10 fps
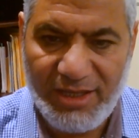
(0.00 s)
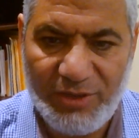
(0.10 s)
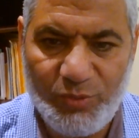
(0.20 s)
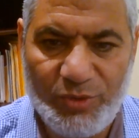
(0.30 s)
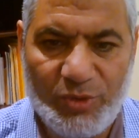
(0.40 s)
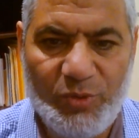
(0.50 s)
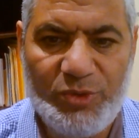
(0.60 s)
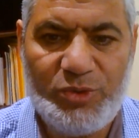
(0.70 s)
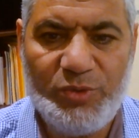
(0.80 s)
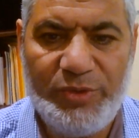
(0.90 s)
And we're
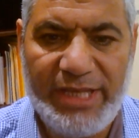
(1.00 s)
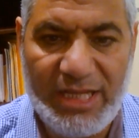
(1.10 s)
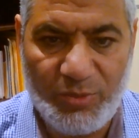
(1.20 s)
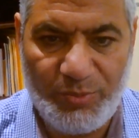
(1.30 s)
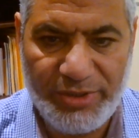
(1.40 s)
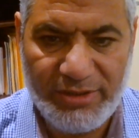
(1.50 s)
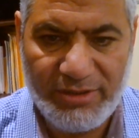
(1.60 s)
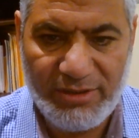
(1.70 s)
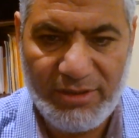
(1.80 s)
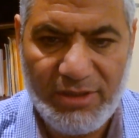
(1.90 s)
going to help
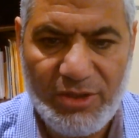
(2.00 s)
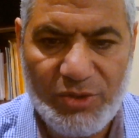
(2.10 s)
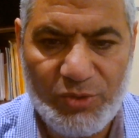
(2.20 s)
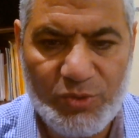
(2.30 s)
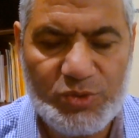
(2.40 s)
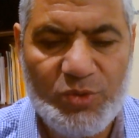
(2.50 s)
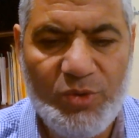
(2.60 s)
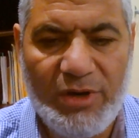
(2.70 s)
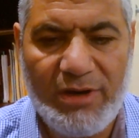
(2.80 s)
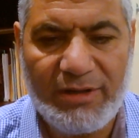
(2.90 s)
those
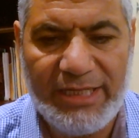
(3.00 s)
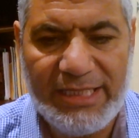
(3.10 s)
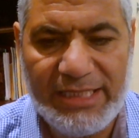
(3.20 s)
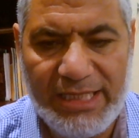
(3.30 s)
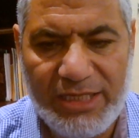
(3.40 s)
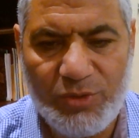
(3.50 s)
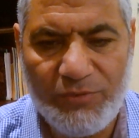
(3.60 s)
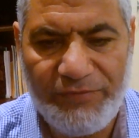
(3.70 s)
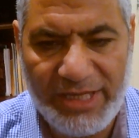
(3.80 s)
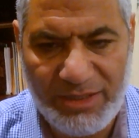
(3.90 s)
who are in need
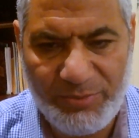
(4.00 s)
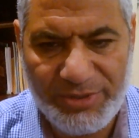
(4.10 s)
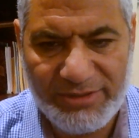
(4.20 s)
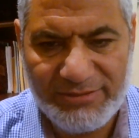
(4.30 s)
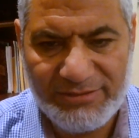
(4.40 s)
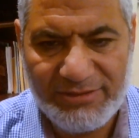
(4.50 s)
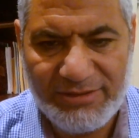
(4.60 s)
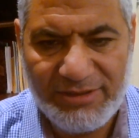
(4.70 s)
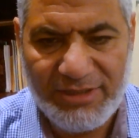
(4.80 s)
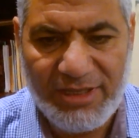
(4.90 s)
of help.
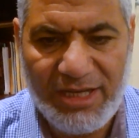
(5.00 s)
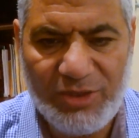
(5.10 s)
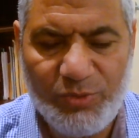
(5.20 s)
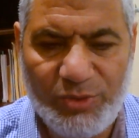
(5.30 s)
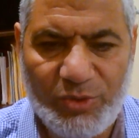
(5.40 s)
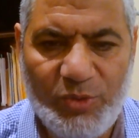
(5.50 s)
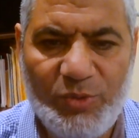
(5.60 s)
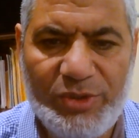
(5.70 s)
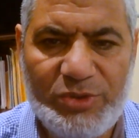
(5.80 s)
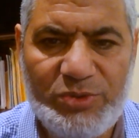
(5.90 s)
And we're
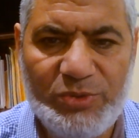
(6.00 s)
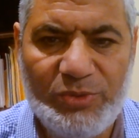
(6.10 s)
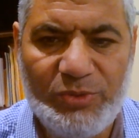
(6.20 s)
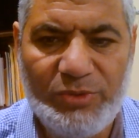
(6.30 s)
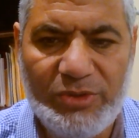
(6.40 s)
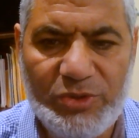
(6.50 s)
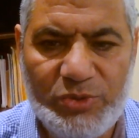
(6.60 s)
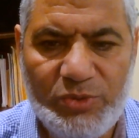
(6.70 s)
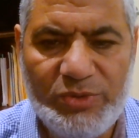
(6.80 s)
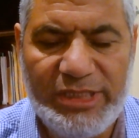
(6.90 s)
going to
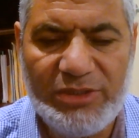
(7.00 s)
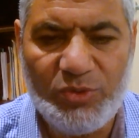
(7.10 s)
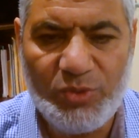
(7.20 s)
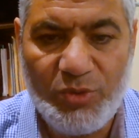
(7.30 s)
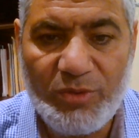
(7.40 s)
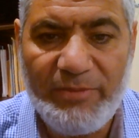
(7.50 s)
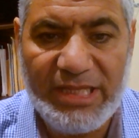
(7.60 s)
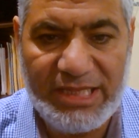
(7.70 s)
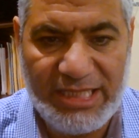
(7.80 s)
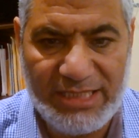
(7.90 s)
do the normal
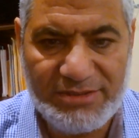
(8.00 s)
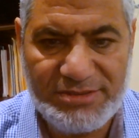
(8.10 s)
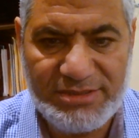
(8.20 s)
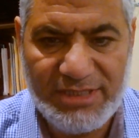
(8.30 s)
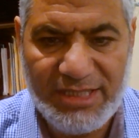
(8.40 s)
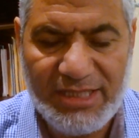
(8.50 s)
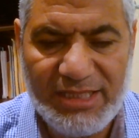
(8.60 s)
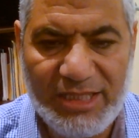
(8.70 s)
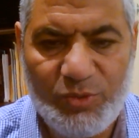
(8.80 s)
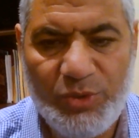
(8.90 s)
things
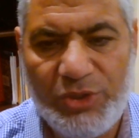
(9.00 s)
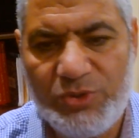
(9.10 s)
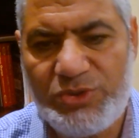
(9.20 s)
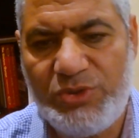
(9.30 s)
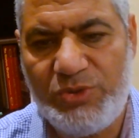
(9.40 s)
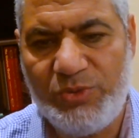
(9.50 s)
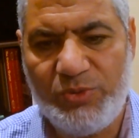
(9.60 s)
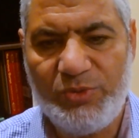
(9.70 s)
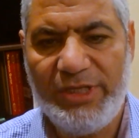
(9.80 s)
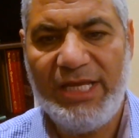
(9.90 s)
that we used to
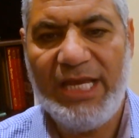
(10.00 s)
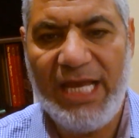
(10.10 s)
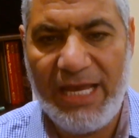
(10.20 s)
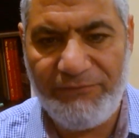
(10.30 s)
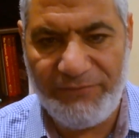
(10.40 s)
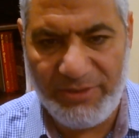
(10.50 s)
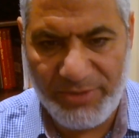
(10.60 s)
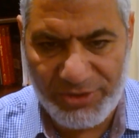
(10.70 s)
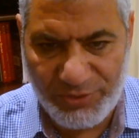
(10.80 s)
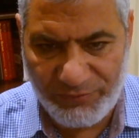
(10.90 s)
do every
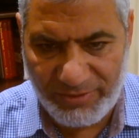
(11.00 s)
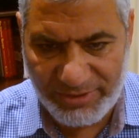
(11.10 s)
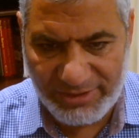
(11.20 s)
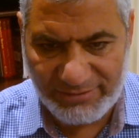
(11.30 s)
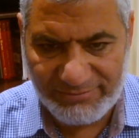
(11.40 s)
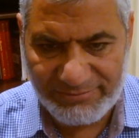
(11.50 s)
month of Ramadan.